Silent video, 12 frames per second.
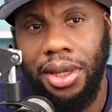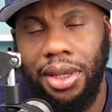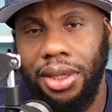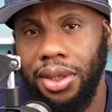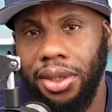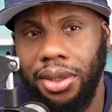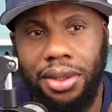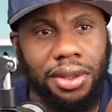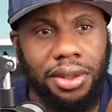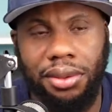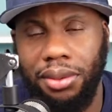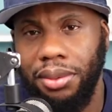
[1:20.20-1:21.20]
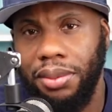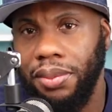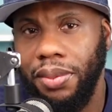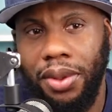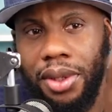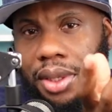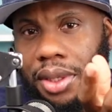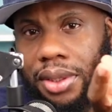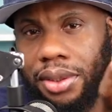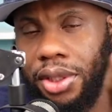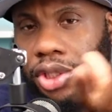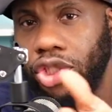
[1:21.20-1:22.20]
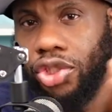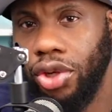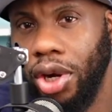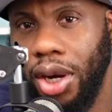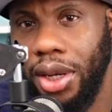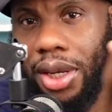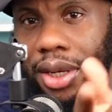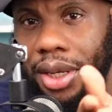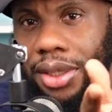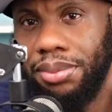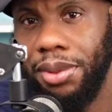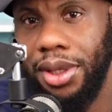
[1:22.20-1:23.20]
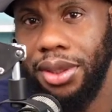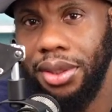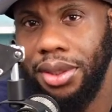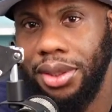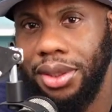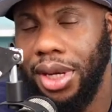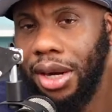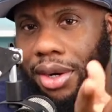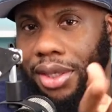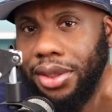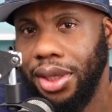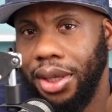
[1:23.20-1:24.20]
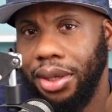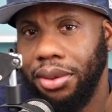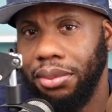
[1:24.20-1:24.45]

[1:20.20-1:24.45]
you know, destroying an X-Man character